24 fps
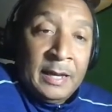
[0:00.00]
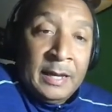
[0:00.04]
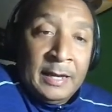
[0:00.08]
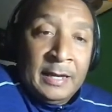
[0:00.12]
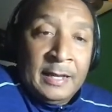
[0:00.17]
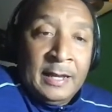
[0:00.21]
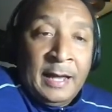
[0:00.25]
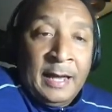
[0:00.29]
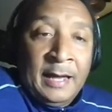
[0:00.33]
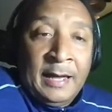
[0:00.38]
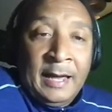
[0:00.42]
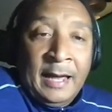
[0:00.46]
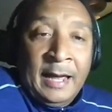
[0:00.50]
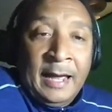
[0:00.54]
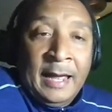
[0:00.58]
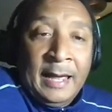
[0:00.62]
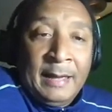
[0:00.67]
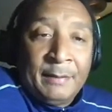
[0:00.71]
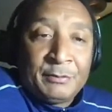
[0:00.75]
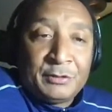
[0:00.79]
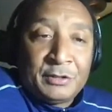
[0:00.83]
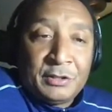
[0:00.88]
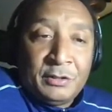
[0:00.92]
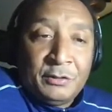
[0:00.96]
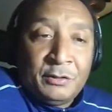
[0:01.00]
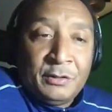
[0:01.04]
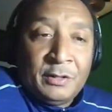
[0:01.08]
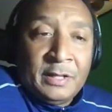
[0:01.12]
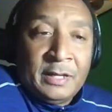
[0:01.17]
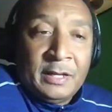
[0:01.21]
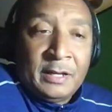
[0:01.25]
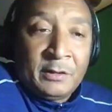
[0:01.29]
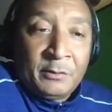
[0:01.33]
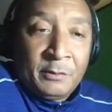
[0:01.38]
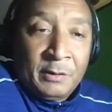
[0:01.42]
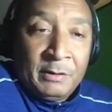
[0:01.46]
And I
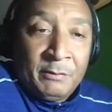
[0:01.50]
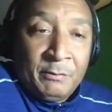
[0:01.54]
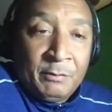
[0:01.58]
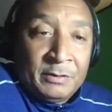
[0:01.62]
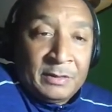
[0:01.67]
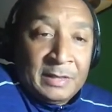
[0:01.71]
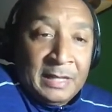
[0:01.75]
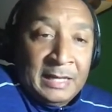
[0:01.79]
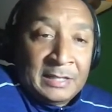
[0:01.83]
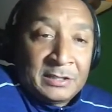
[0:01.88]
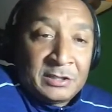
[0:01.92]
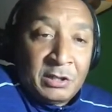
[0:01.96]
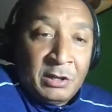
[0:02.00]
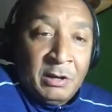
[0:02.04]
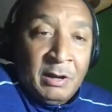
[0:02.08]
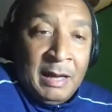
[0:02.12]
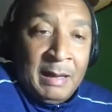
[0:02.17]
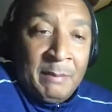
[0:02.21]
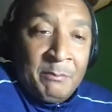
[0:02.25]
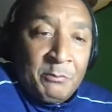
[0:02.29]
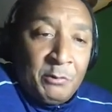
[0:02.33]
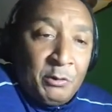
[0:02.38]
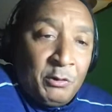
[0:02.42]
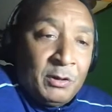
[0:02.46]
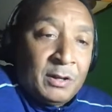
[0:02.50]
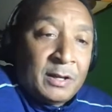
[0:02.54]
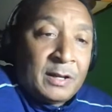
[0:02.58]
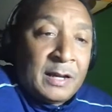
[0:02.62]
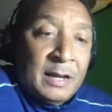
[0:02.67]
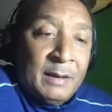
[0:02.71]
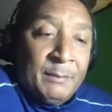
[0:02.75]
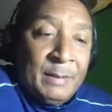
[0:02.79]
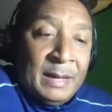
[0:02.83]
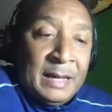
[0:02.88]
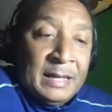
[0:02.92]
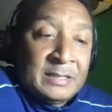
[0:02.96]
absolutely agree with that. So I'm going to
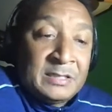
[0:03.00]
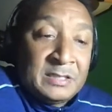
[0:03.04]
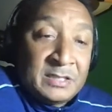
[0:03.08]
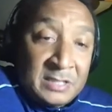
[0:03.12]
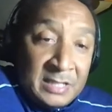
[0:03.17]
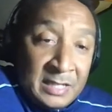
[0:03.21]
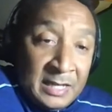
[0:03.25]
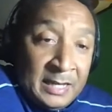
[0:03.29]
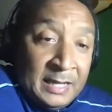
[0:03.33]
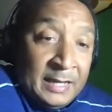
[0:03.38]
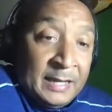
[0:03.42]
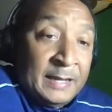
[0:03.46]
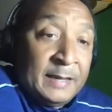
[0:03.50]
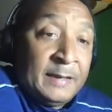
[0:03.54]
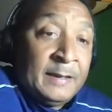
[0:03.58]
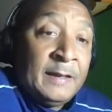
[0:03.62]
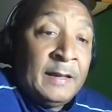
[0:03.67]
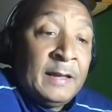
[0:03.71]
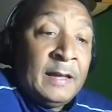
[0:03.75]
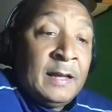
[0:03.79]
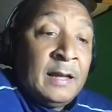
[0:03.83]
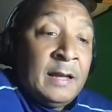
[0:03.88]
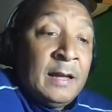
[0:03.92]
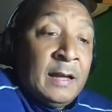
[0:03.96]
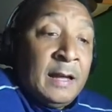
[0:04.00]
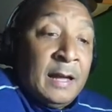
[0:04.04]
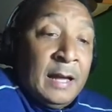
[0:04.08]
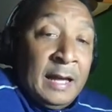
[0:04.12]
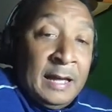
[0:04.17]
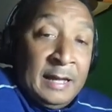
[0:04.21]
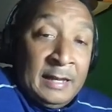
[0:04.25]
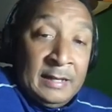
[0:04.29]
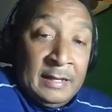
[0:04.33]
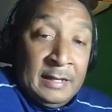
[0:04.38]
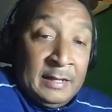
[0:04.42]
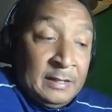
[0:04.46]
come out and say,
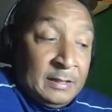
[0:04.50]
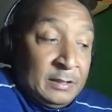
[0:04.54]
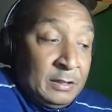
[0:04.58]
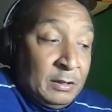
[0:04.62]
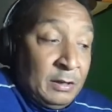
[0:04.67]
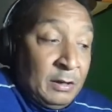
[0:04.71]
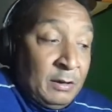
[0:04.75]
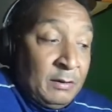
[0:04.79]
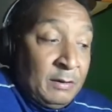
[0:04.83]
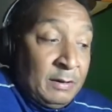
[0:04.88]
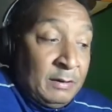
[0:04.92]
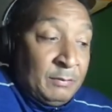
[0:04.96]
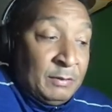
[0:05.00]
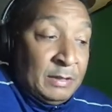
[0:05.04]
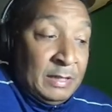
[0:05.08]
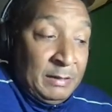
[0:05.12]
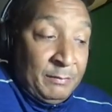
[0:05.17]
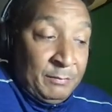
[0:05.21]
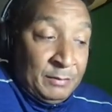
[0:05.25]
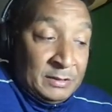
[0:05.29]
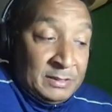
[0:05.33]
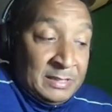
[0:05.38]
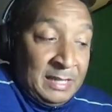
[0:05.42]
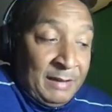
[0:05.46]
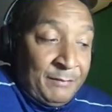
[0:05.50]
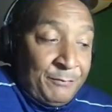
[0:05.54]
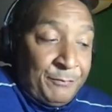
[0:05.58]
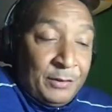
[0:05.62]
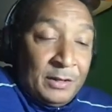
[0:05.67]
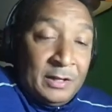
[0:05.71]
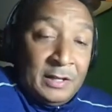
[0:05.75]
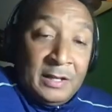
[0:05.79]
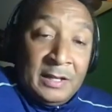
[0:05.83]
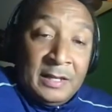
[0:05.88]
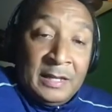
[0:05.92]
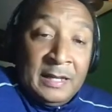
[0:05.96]
it was
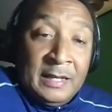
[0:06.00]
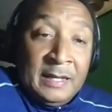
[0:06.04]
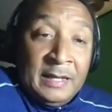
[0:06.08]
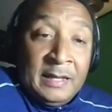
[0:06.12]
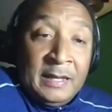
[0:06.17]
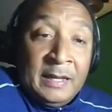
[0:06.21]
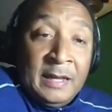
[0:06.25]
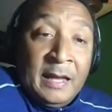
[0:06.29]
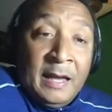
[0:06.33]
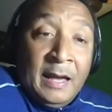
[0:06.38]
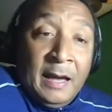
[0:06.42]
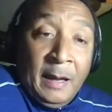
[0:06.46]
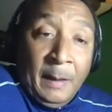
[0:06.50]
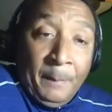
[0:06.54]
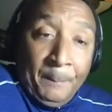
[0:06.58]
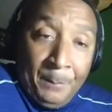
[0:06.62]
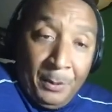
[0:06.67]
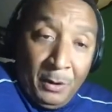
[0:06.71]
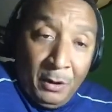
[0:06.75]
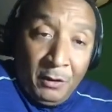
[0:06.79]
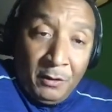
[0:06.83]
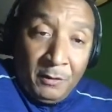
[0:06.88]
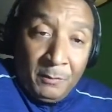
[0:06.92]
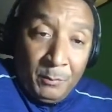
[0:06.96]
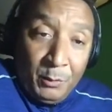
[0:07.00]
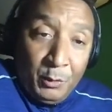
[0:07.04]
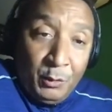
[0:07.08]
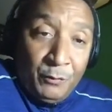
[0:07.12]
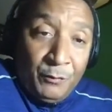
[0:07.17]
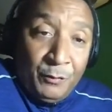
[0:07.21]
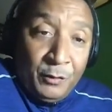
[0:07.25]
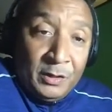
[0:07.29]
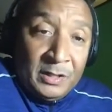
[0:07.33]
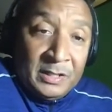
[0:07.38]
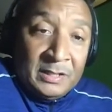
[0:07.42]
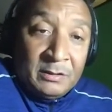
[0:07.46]
definitely a punk
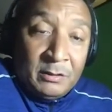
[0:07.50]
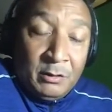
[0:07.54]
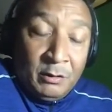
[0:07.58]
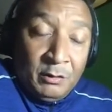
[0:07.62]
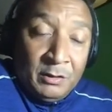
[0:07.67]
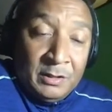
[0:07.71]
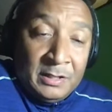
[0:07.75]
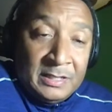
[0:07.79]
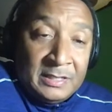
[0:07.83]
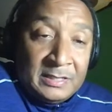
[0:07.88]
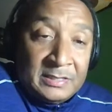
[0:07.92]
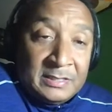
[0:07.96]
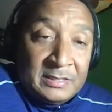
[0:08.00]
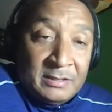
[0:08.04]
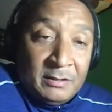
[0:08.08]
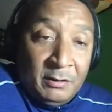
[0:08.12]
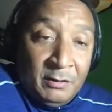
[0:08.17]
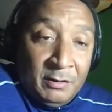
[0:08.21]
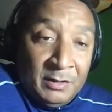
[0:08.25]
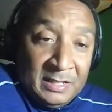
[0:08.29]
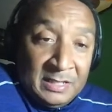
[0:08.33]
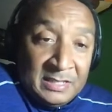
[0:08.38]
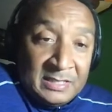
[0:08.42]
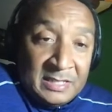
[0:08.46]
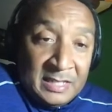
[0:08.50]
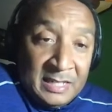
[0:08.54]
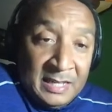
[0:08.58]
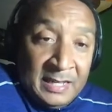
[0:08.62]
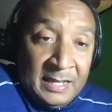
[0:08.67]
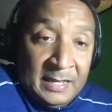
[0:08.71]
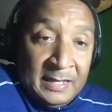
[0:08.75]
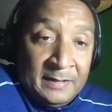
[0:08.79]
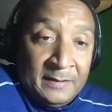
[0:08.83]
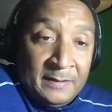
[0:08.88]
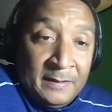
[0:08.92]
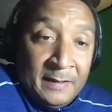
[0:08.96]
move on his
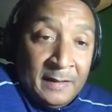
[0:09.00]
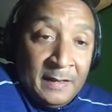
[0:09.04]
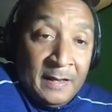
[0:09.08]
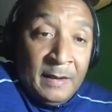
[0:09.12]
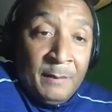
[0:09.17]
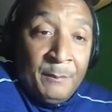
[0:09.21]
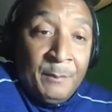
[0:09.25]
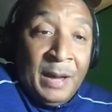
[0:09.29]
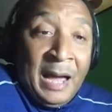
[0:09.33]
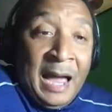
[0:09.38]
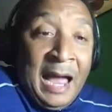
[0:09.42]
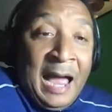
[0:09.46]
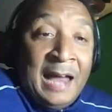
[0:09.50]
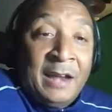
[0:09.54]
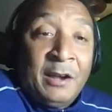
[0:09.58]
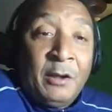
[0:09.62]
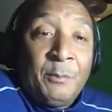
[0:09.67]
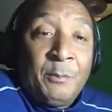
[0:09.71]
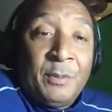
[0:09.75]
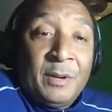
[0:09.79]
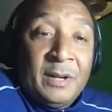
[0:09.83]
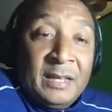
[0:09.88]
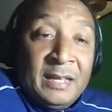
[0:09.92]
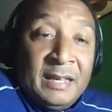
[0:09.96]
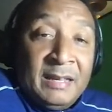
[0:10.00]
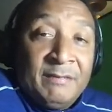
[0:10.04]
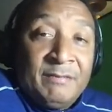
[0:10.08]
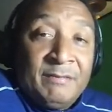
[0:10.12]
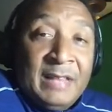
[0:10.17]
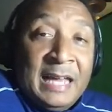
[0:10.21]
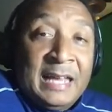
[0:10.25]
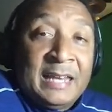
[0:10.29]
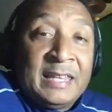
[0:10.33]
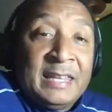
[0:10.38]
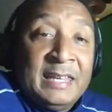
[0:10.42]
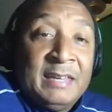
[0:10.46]
end, but I don't believe
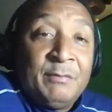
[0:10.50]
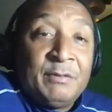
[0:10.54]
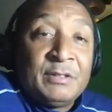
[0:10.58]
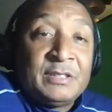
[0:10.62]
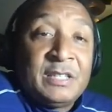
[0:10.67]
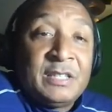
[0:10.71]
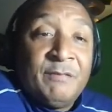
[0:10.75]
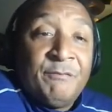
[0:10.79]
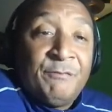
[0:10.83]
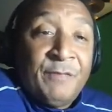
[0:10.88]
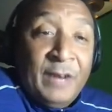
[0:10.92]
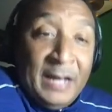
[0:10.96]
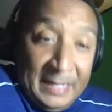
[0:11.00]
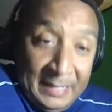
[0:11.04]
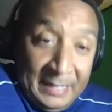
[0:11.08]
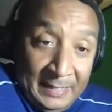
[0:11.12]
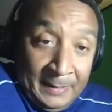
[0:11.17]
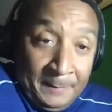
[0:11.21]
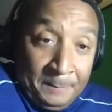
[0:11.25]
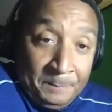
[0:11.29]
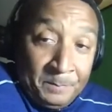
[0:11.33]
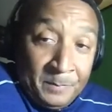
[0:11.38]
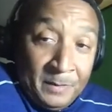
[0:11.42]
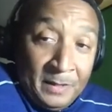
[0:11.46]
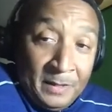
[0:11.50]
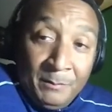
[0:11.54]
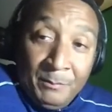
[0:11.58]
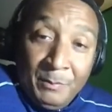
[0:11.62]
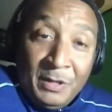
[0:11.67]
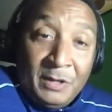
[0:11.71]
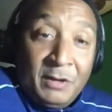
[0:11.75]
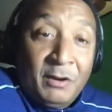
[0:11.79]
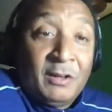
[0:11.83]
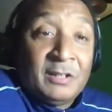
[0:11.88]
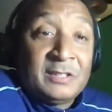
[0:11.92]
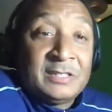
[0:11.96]
that he was invited,
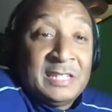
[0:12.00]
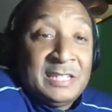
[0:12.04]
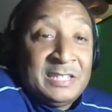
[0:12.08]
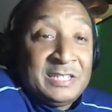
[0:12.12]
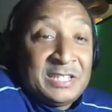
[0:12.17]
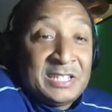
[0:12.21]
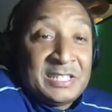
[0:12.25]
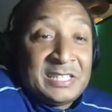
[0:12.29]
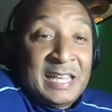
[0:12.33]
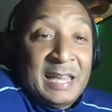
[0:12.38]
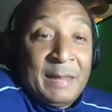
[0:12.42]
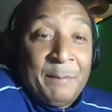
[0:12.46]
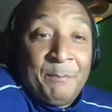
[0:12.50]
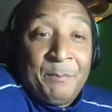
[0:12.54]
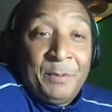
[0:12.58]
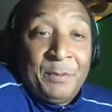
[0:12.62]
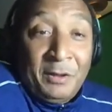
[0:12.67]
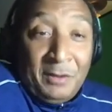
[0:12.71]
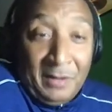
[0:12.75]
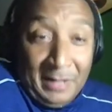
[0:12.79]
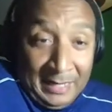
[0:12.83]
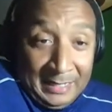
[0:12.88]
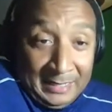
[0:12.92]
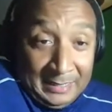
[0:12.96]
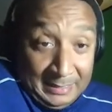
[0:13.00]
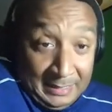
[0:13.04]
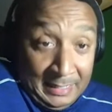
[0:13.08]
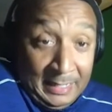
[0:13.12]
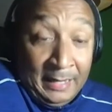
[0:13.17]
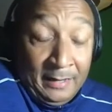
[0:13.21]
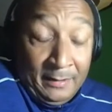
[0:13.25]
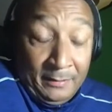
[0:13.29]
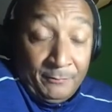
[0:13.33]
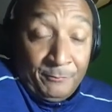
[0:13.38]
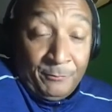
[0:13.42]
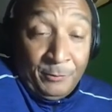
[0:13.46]
because he just ain't built like
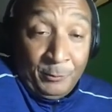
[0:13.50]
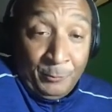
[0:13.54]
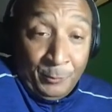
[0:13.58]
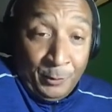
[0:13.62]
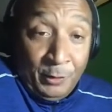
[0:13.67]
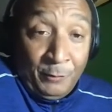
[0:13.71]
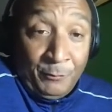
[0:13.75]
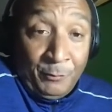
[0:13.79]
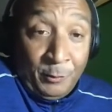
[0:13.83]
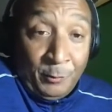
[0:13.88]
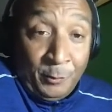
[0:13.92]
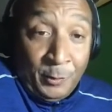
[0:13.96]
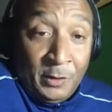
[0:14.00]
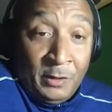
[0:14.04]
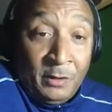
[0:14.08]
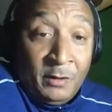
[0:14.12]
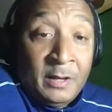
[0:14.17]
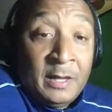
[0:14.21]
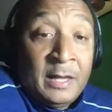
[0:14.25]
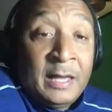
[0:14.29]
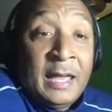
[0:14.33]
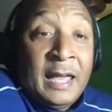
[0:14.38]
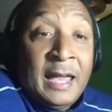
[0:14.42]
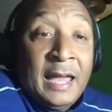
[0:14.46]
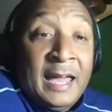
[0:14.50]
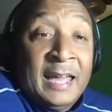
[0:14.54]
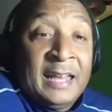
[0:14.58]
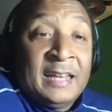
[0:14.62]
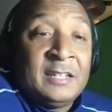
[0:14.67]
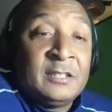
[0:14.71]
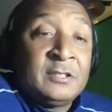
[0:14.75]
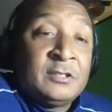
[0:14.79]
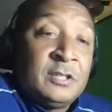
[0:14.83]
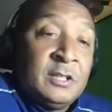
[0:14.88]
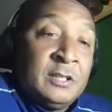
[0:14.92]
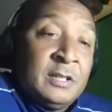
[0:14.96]
that, for real, for real. And
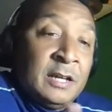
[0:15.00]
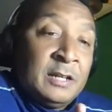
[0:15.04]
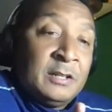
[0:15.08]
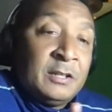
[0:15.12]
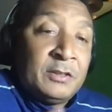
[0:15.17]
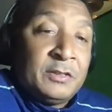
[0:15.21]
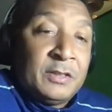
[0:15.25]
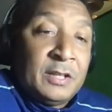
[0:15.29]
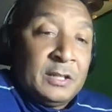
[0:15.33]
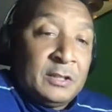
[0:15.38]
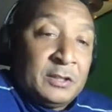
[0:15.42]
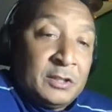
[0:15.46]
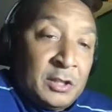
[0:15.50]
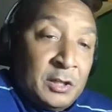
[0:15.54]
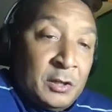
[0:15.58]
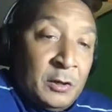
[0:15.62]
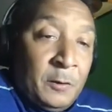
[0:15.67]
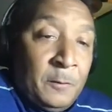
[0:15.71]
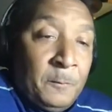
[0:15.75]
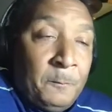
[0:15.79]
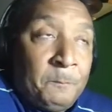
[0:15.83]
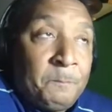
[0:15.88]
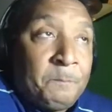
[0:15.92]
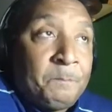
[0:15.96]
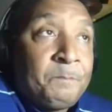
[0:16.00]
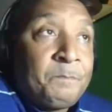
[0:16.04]
it's another thing too.